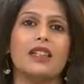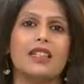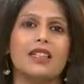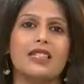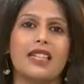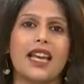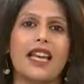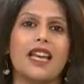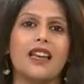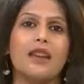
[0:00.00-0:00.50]
the
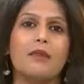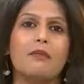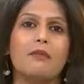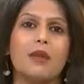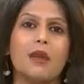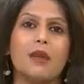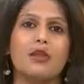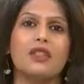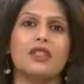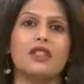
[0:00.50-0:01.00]
10
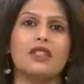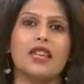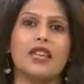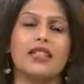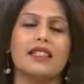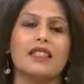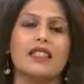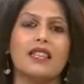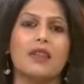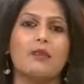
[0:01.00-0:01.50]
most
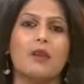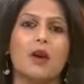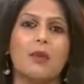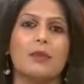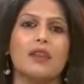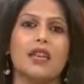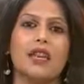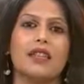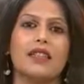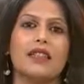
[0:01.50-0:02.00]
densely
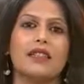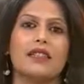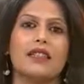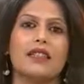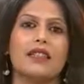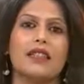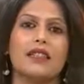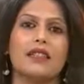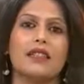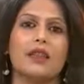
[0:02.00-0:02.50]
populated
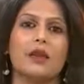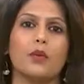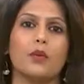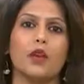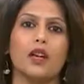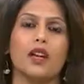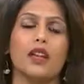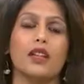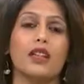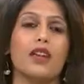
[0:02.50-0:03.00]
cities in the
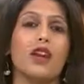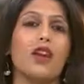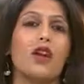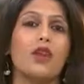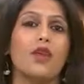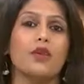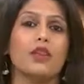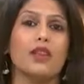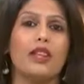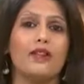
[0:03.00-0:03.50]
world,
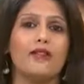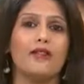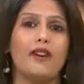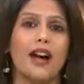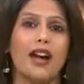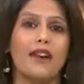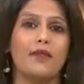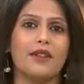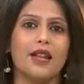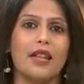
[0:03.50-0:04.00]
only
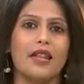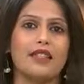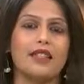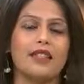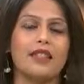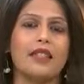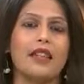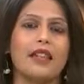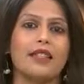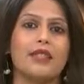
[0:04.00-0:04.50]
5
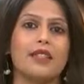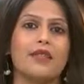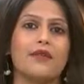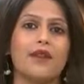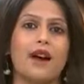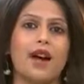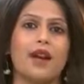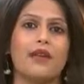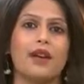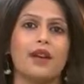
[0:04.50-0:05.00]
deaths, less than
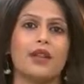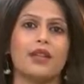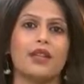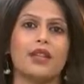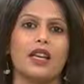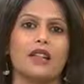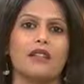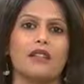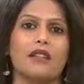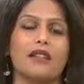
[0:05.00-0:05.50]
500
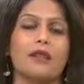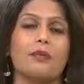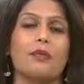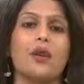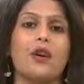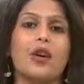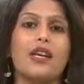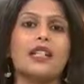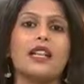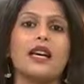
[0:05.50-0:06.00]
cases. The
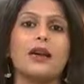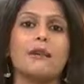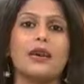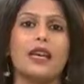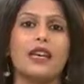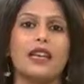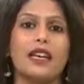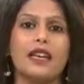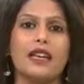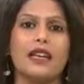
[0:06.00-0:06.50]
point I'm
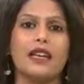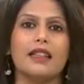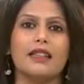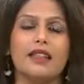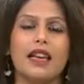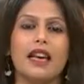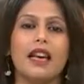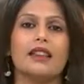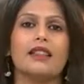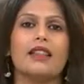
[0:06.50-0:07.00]
making
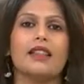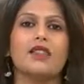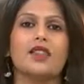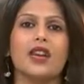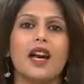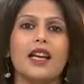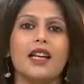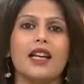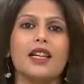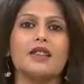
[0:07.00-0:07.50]
is that
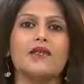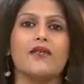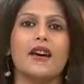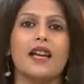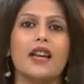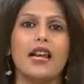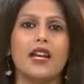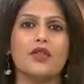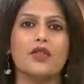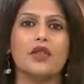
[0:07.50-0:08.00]
China's
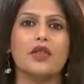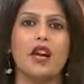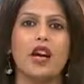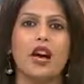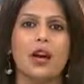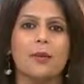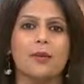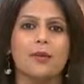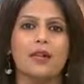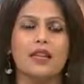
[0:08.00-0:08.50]
financial
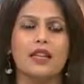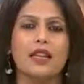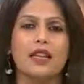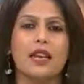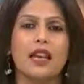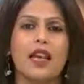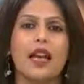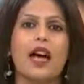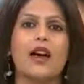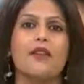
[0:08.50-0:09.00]
hubs
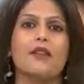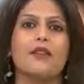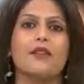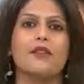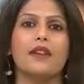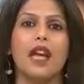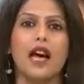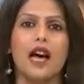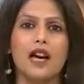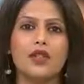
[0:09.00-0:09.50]
have
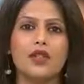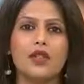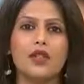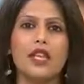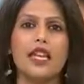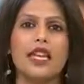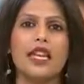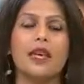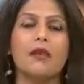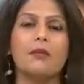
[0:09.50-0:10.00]

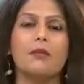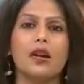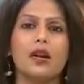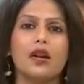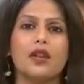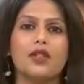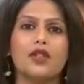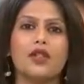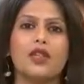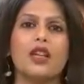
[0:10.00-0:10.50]
largely
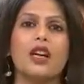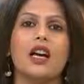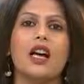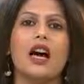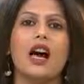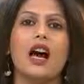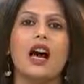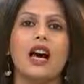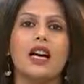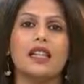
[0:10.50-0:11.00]
emerged
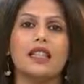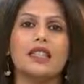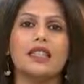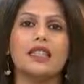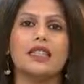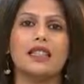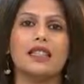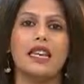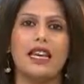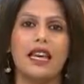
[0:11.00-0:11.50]

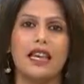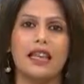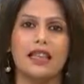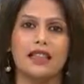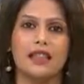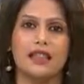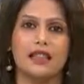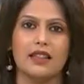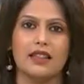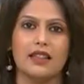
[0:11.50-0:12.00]

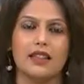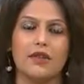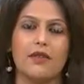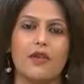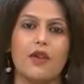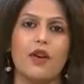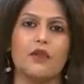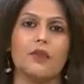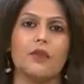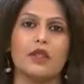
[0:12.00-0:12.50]
unscathed
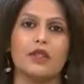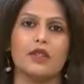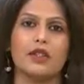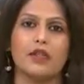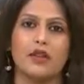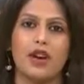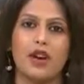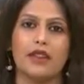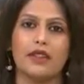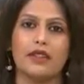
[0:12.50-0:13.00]
from this
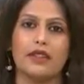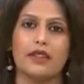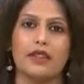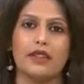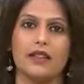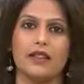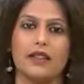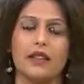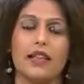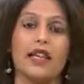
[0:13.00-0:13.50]

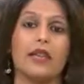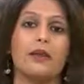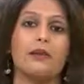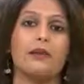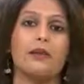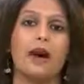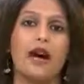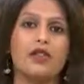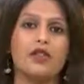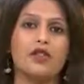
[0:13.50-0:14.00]
crisis. They can
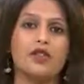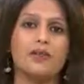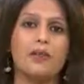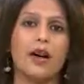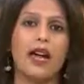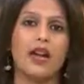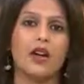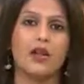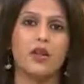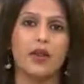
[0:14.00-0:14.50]
bounce
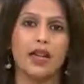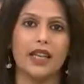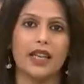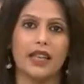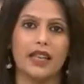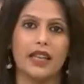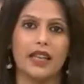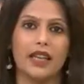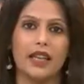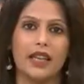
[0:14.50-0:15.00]
back
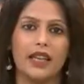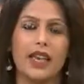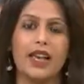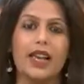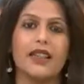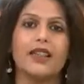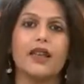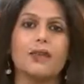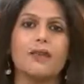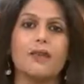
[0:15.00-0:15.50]
quickly.
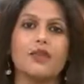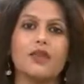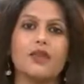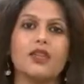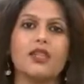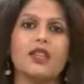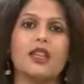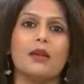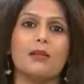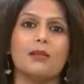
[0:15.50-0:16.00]
They're
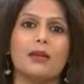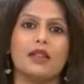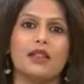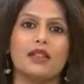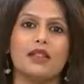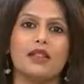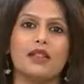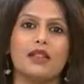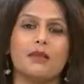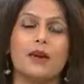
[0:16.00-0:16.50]
boosting
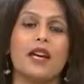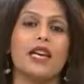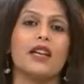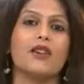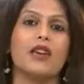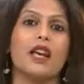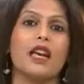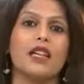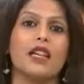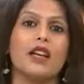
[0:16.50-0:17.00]
business by
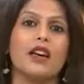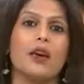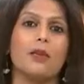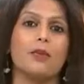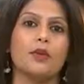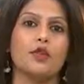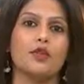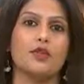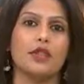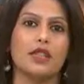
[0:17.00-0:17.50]
creating
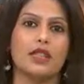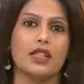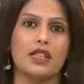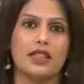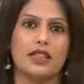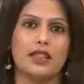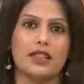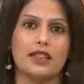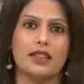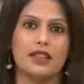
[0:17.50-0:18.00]

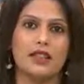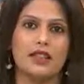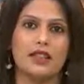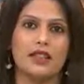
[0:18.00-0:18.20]
opportunities.